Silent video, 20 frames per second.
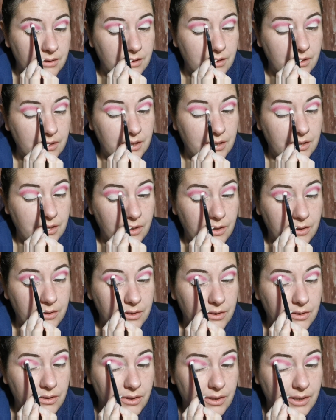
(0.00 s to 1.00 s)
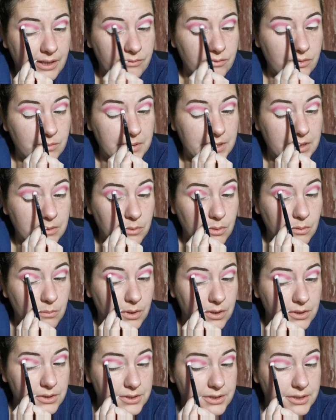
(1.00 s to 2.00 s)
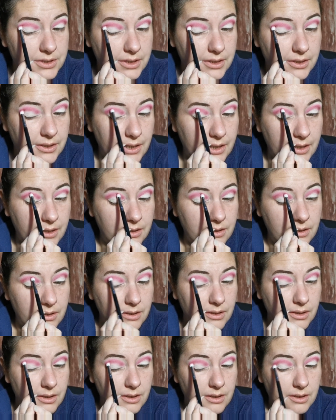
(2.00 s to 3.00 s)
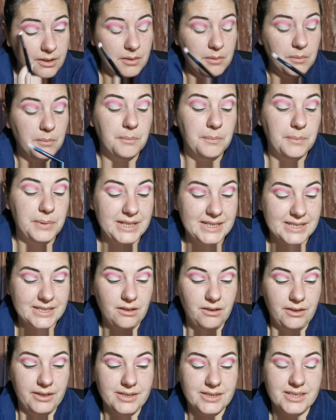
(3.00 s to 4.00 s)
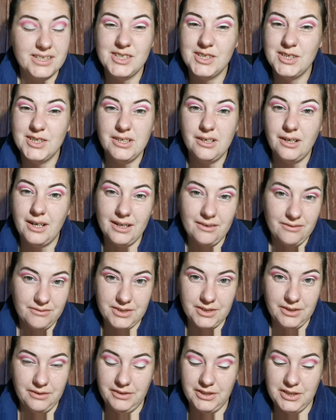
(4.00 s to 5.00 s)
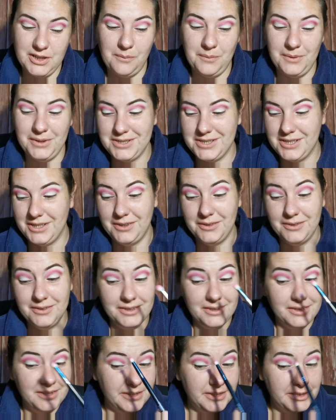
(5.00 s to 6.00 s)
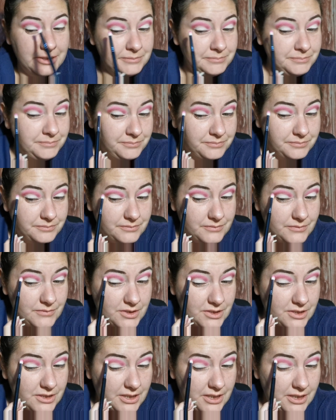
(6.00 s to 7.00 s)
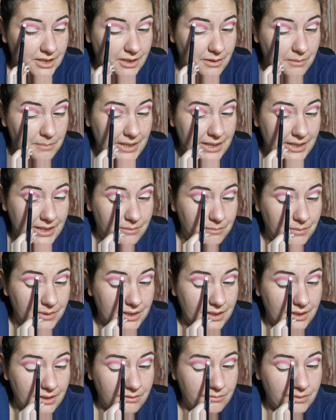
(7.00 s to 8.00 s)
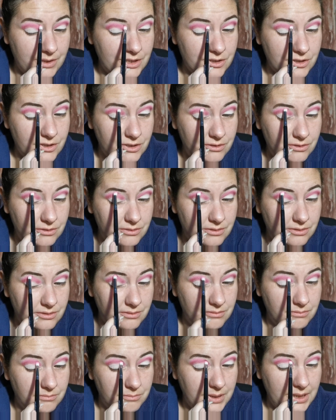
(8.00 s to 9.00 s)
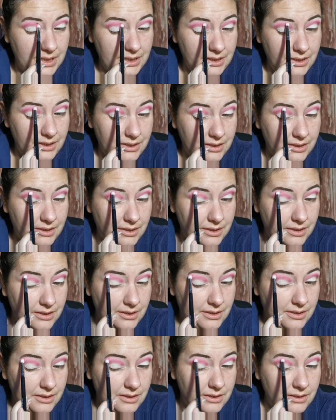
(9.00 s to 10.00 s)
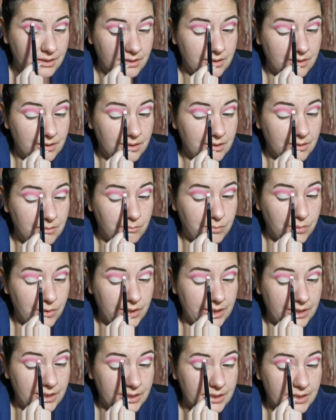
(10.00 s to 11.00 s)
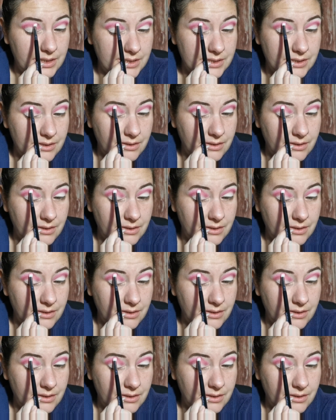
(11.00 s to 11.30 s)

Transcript: And I know that not everybody will want to do that, but it's nice because you don't have to if you don't want to. I'm just going to go back in with that original pink and bring this